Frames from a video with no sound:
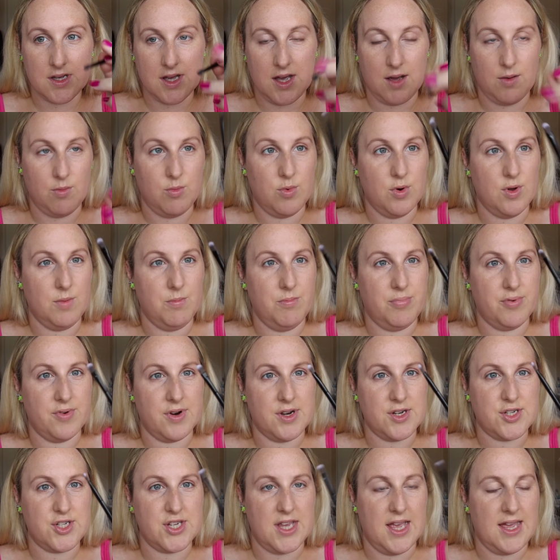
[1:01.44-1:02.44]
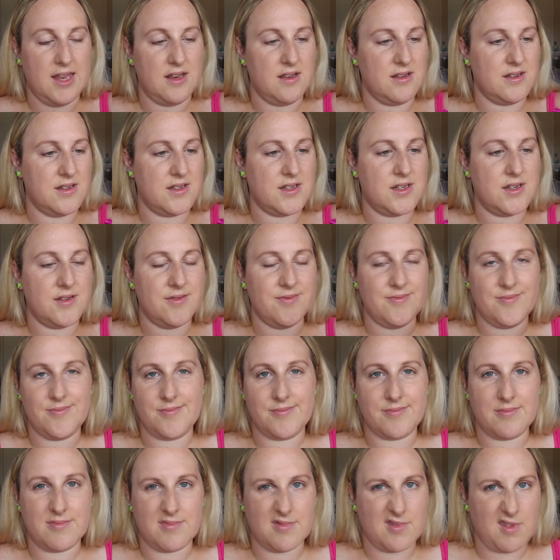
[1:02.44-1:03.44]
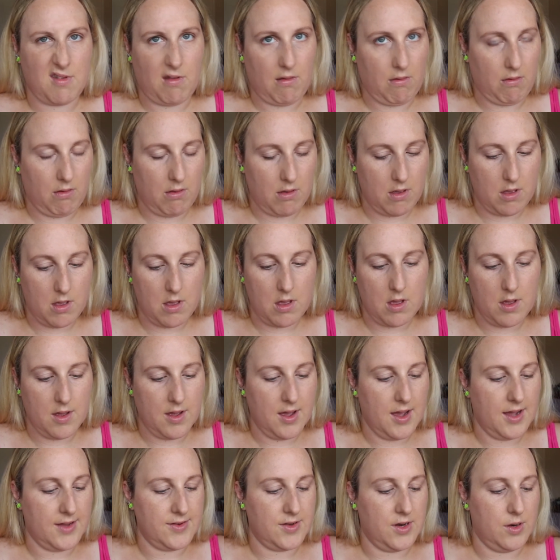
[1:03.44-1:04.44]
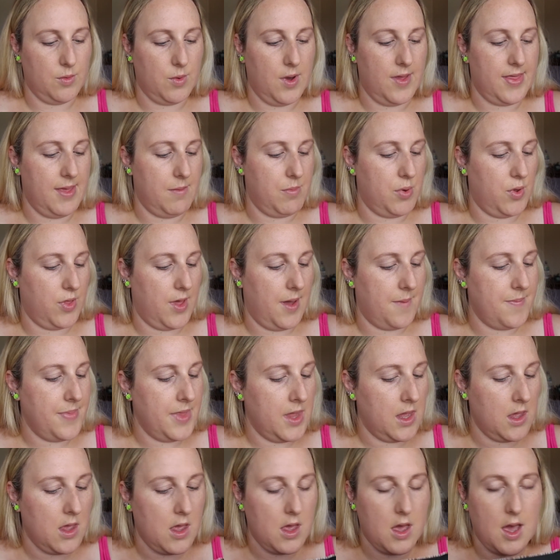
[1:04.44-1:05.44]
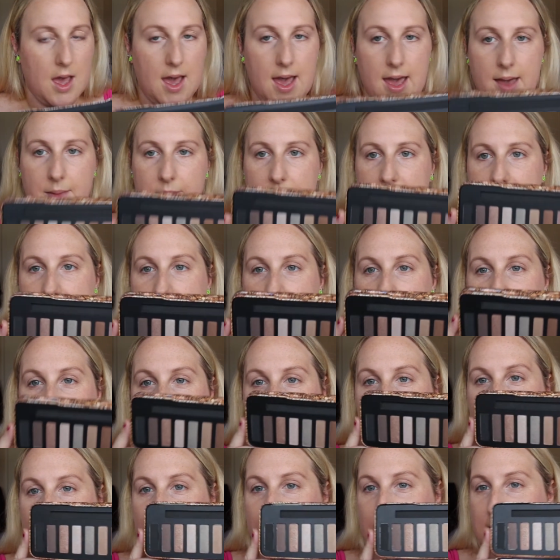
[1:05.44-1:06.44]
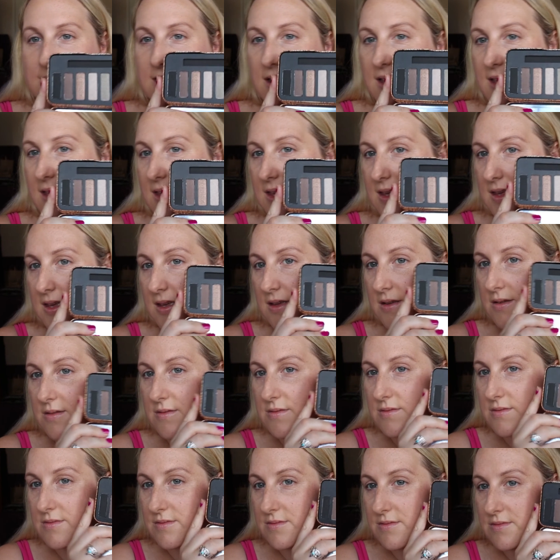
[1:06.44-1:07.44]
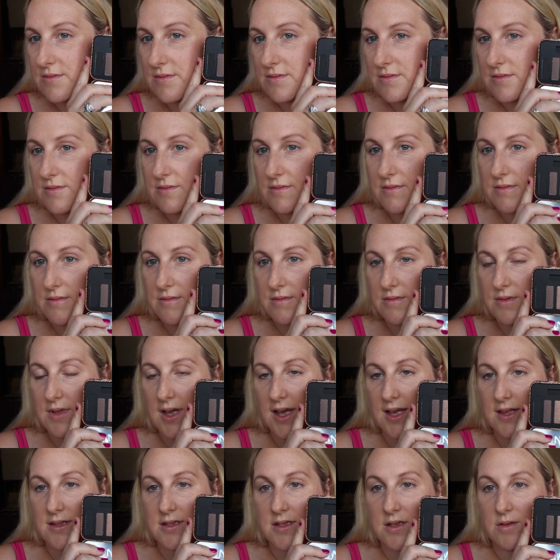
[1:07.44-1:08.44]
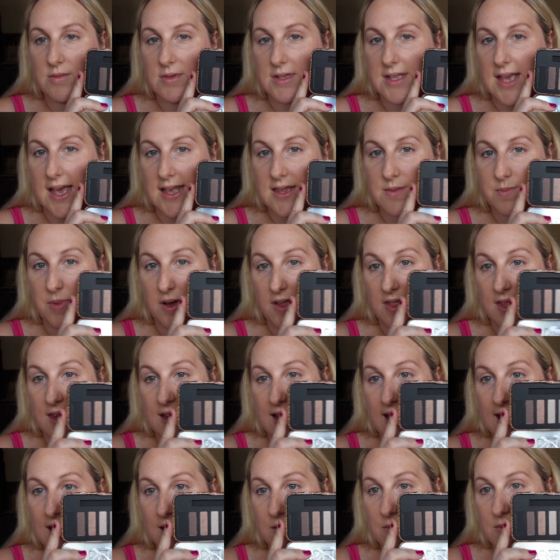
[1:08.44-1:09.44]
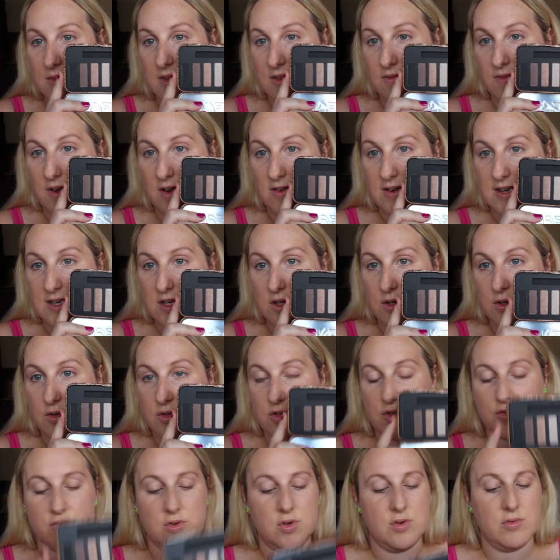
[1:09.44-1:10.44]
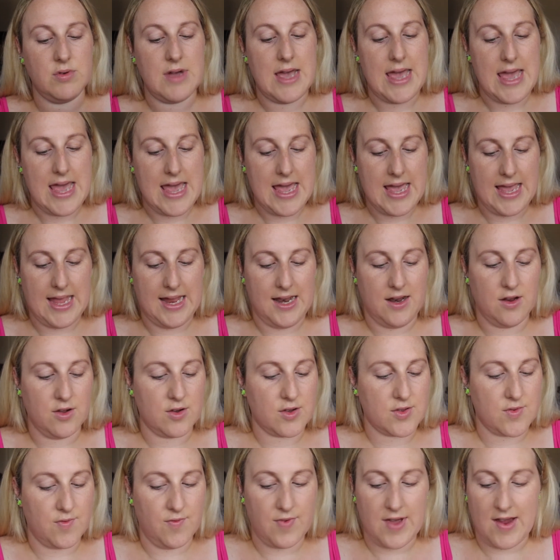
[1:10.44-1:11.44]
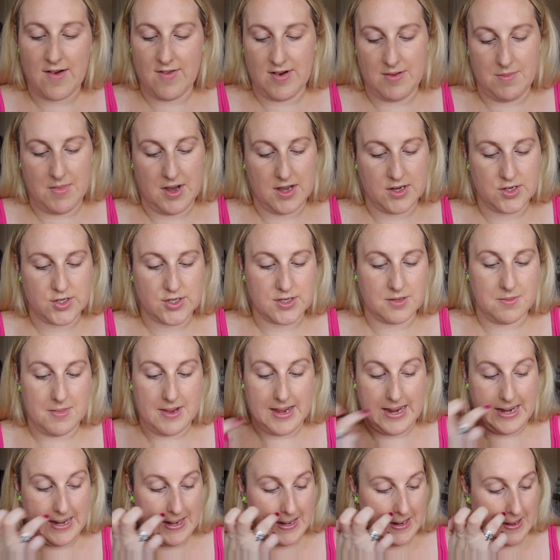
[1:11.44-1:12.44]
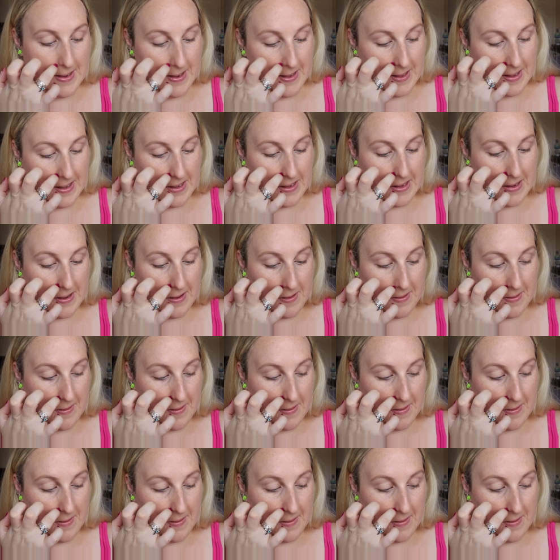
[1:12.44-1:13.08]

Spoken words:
and one brush end. I don't know why they bother. So that's what it looks like. As you would guess by the name, it's very neutral. It looks very much to me like